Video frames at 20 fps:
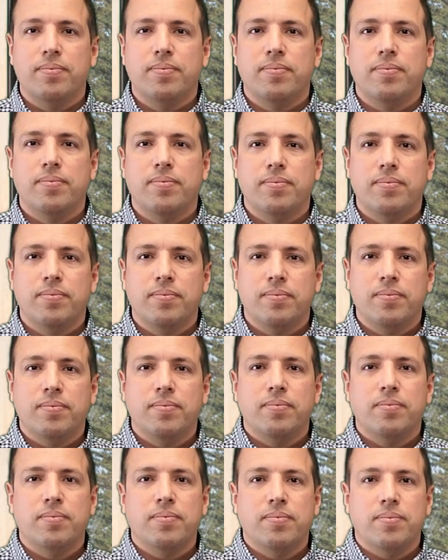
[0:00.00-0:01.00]

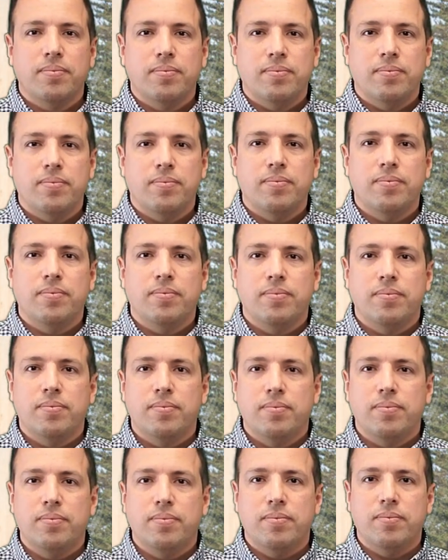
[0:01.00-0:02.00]

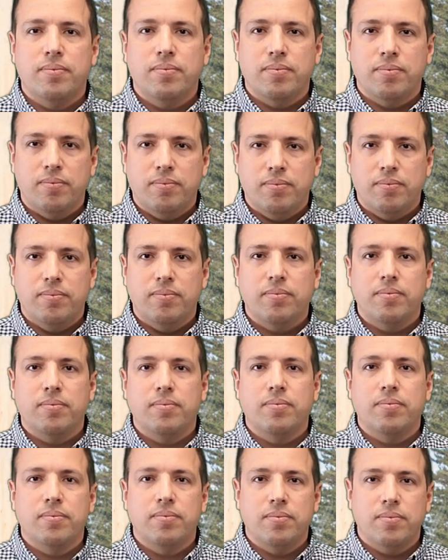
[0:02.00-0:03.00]

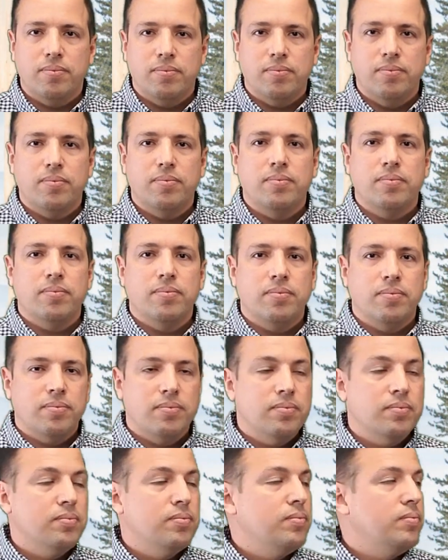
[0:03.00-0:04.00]

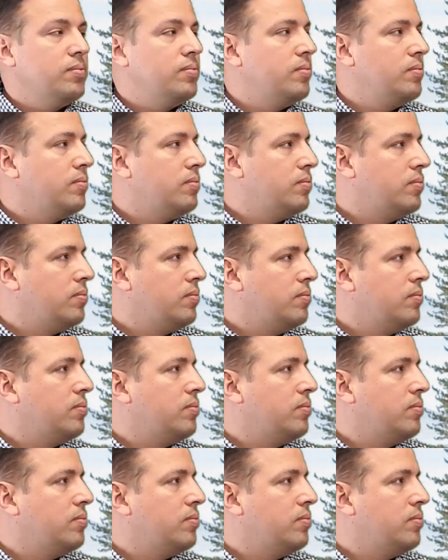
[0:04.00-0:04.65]
(not speaking)